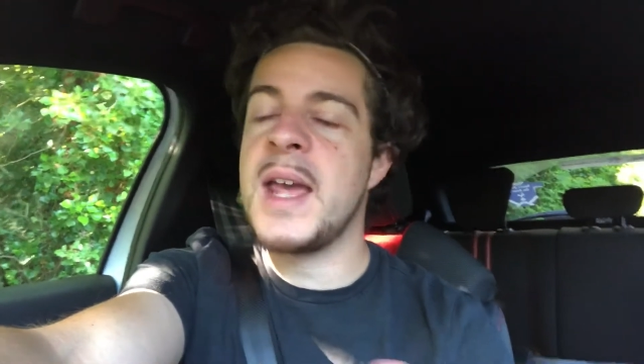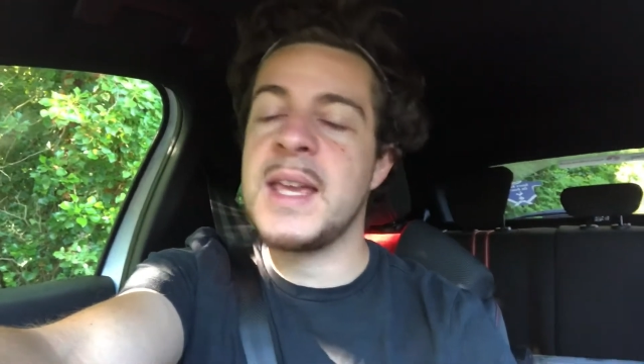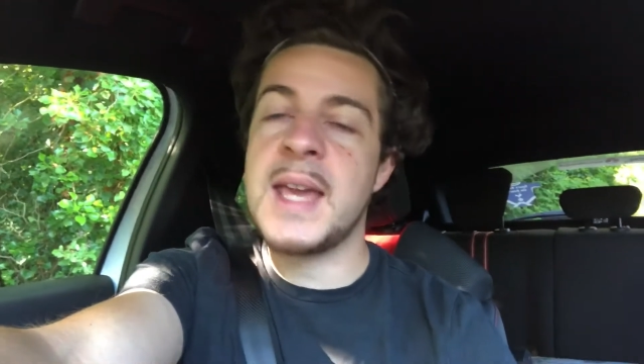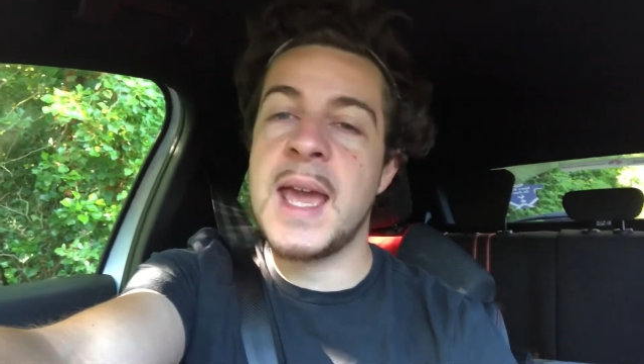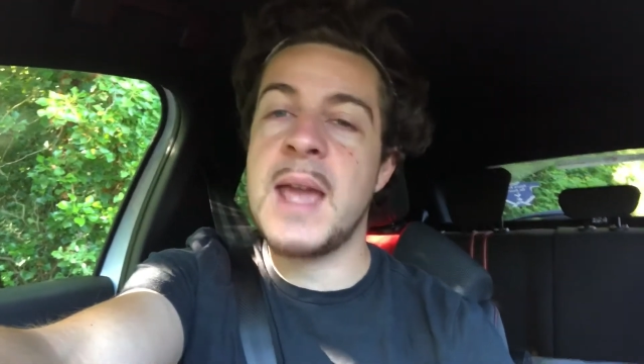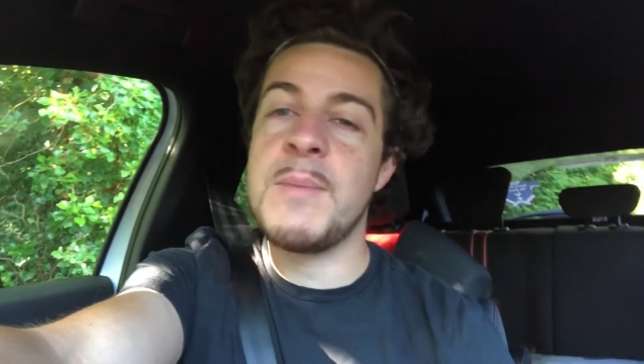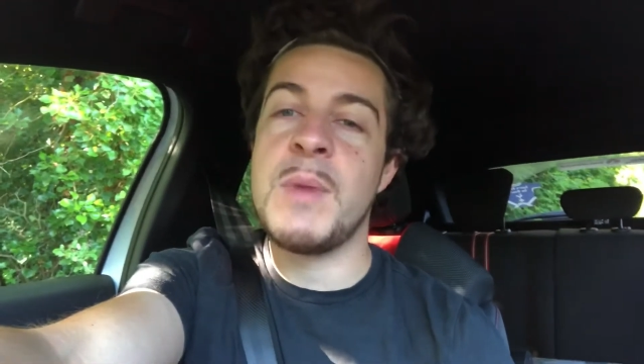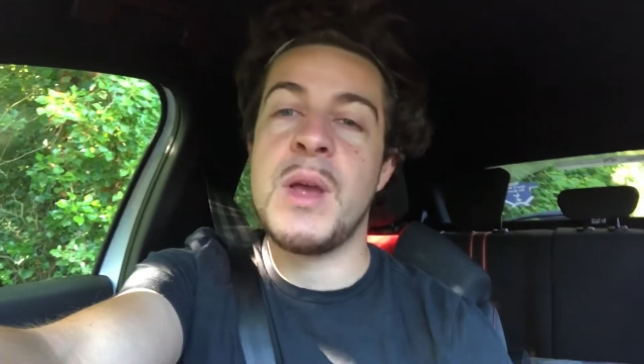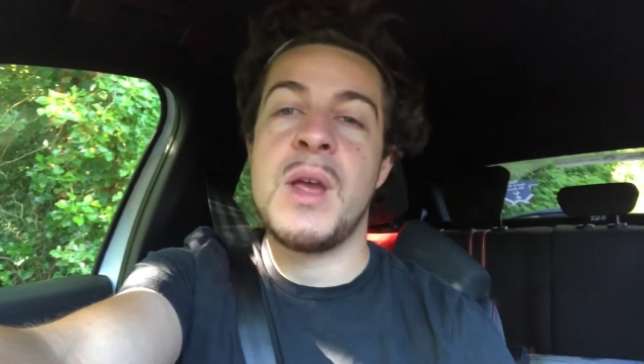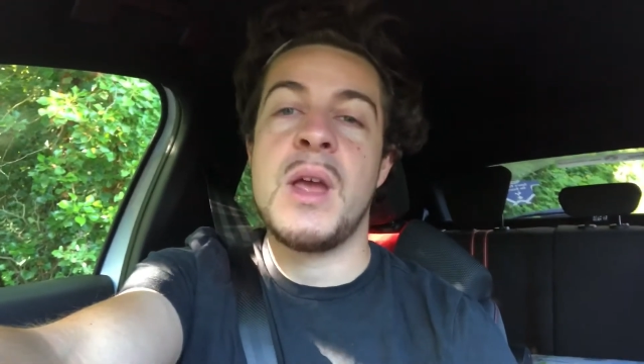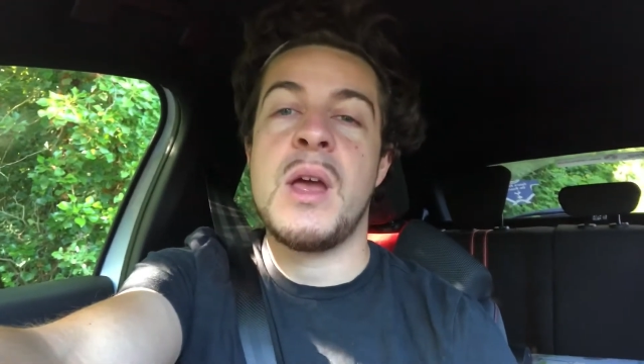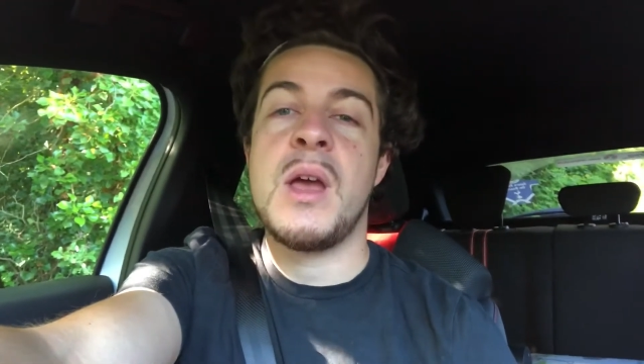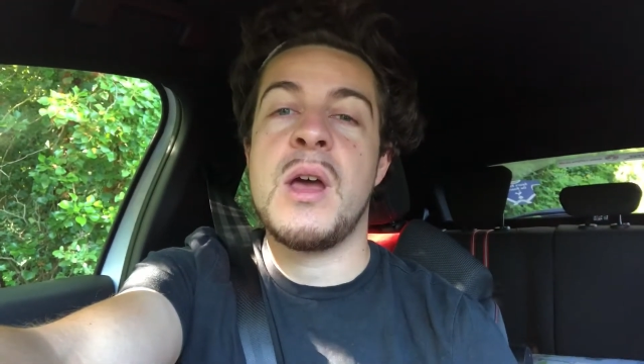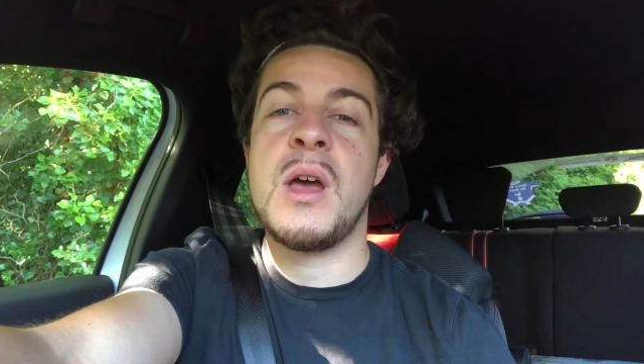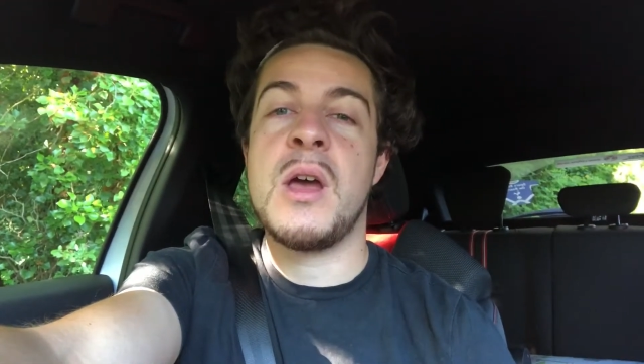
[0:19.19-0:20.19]
game
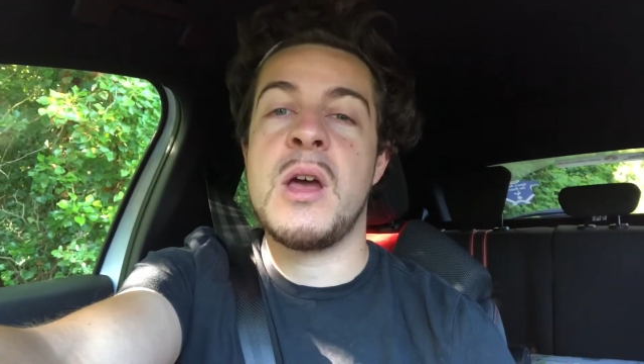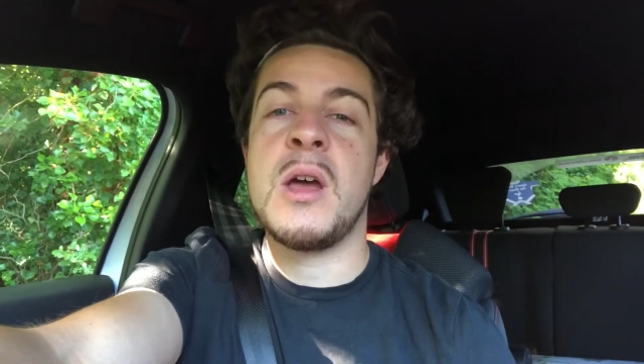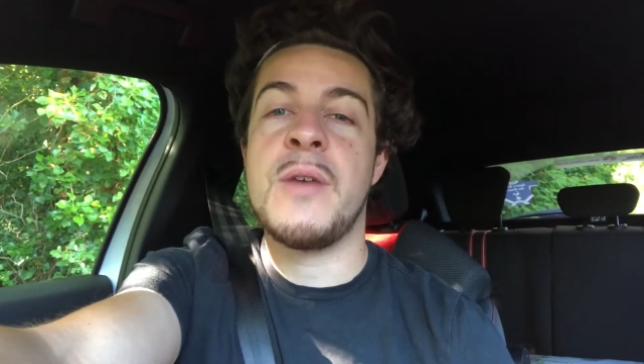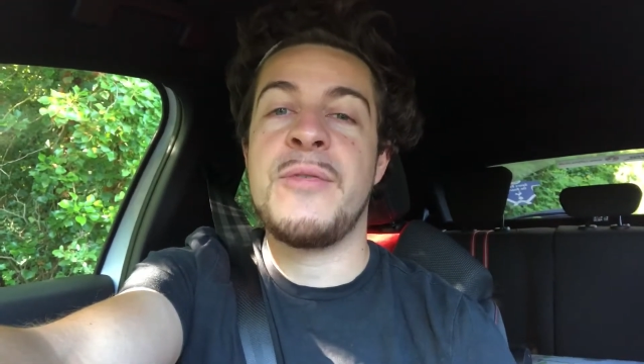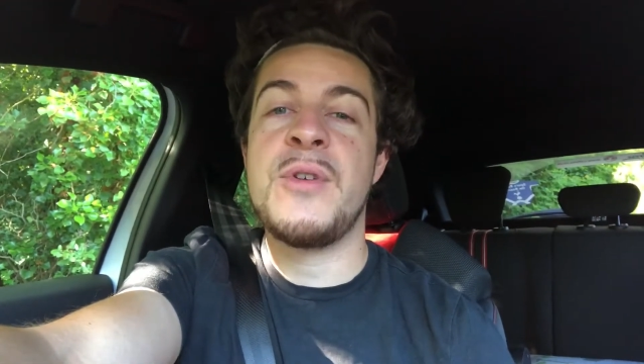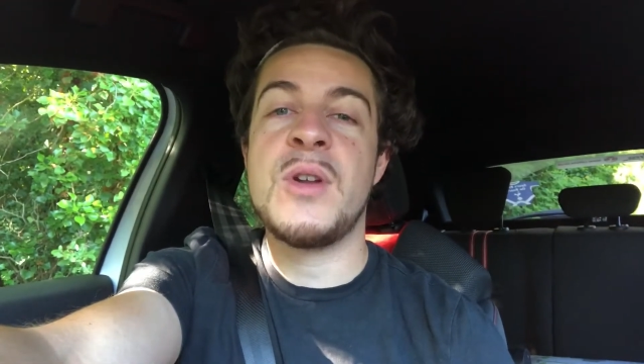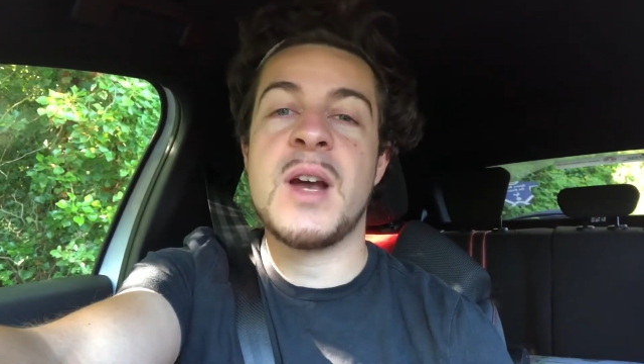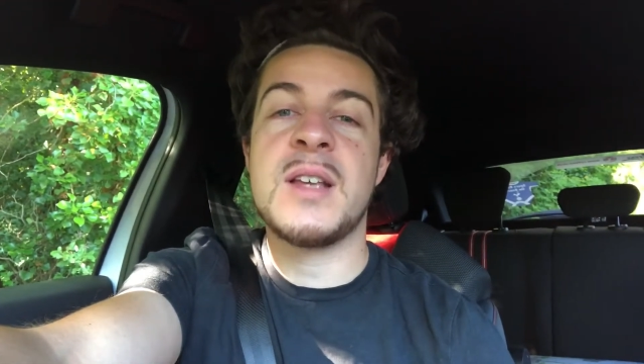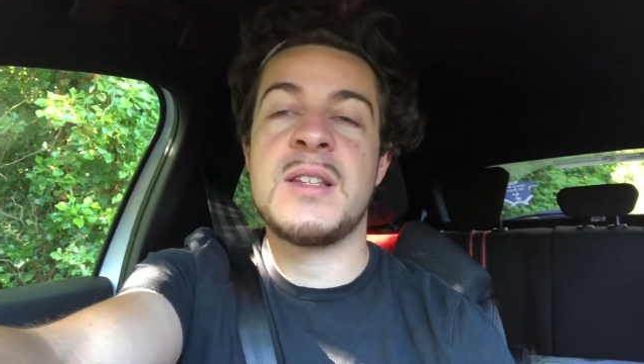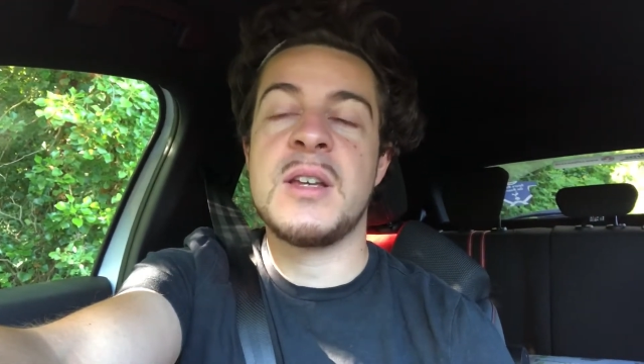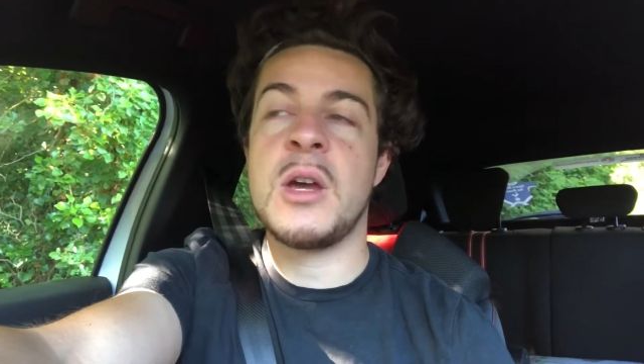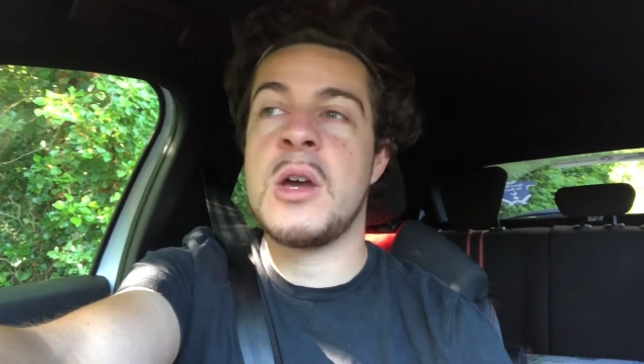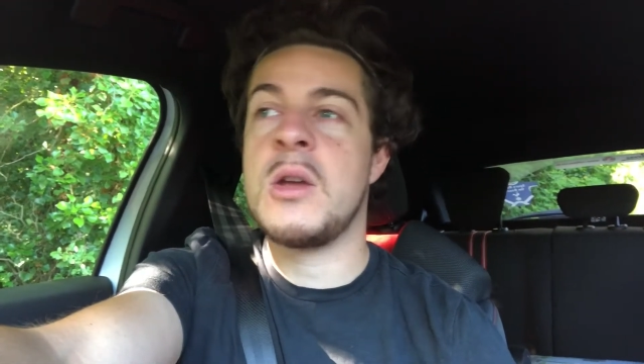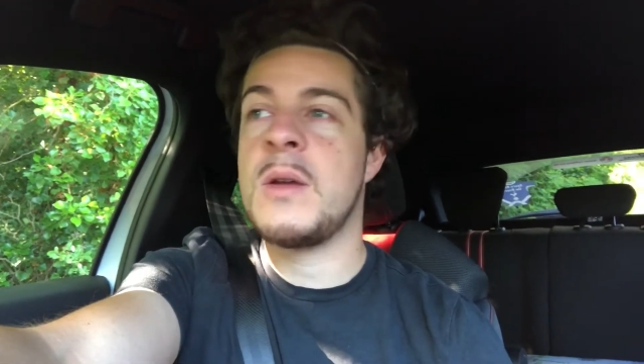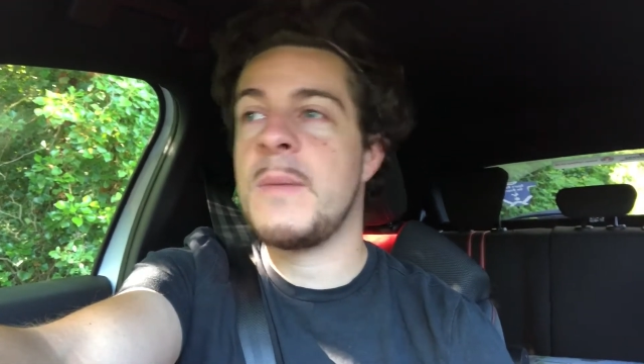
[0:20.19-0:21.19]
a few nights
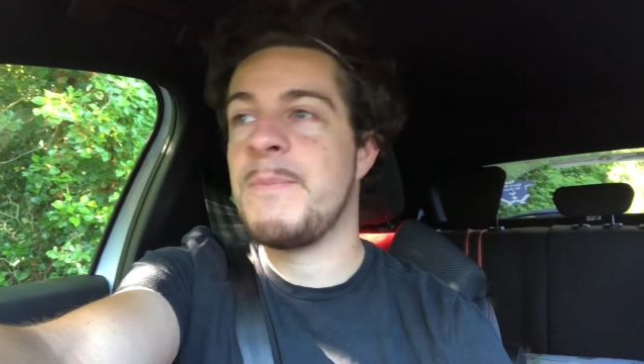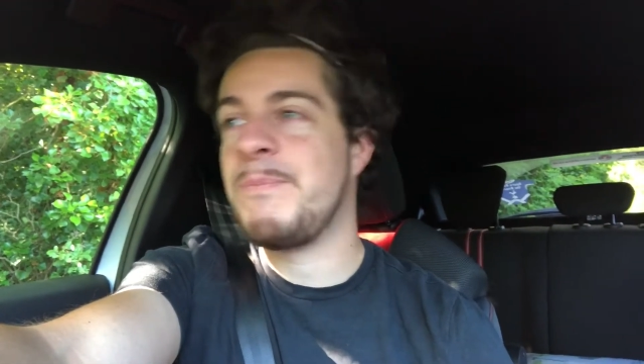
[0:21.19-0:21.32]
ago.